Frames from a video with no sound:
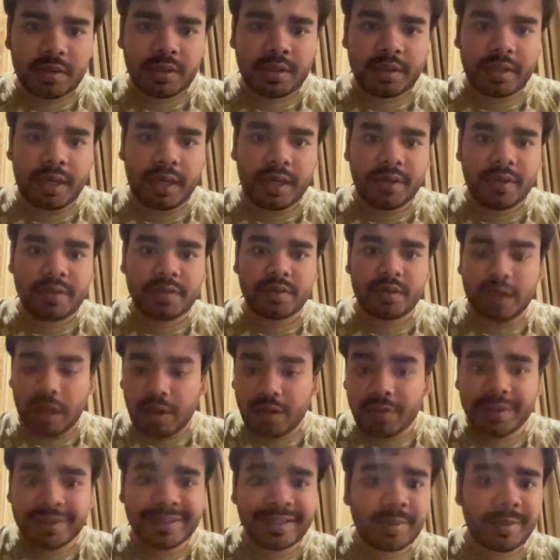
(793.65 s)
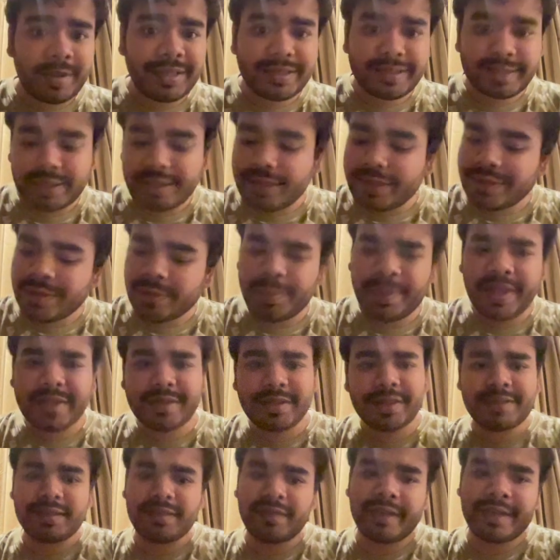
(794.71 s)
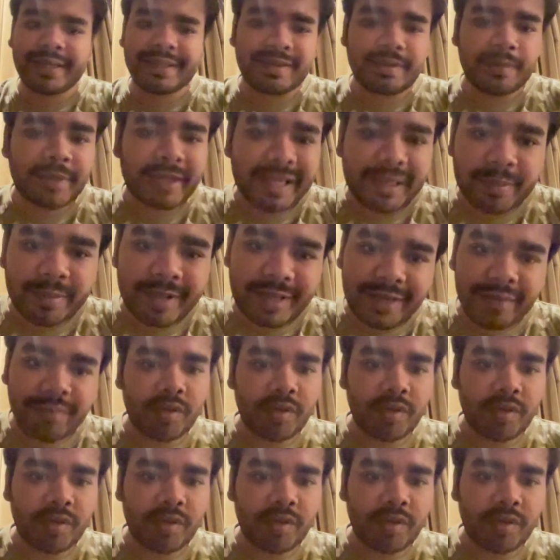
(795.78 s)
Yeah, so now this API is created. It's a very simple API.